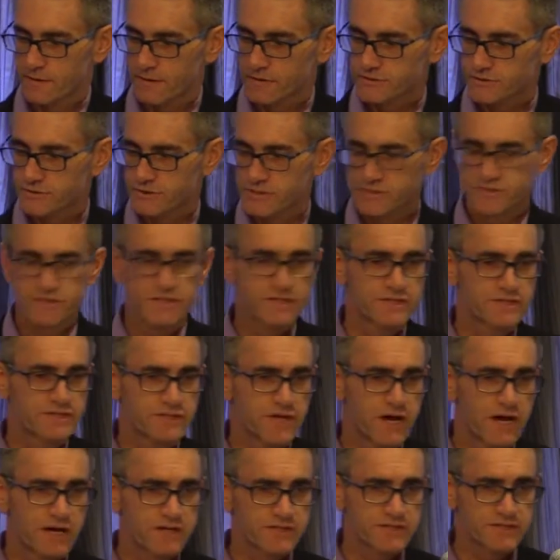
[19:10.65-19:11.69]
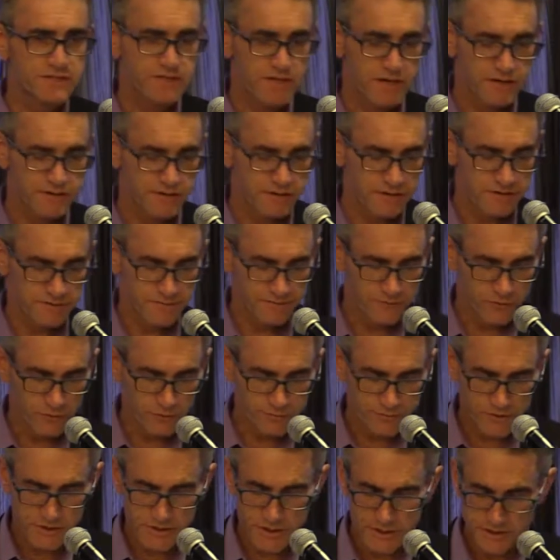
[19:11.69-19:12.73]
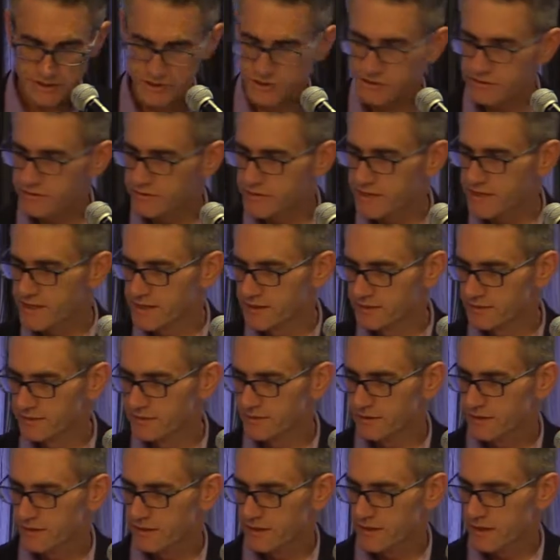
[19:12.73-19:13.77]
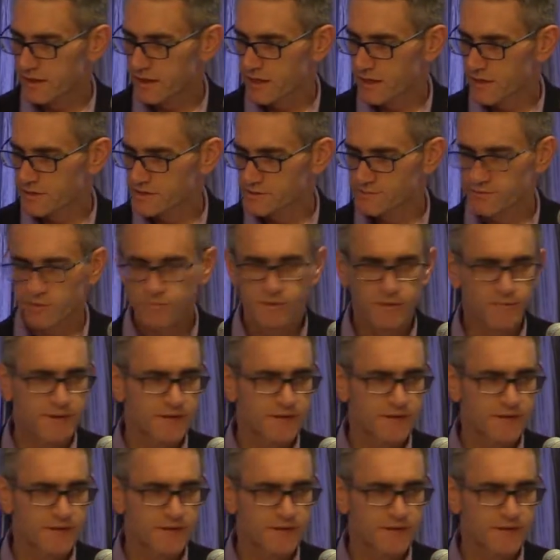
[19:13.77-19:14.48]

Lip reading: So this is us under full production there. There's probably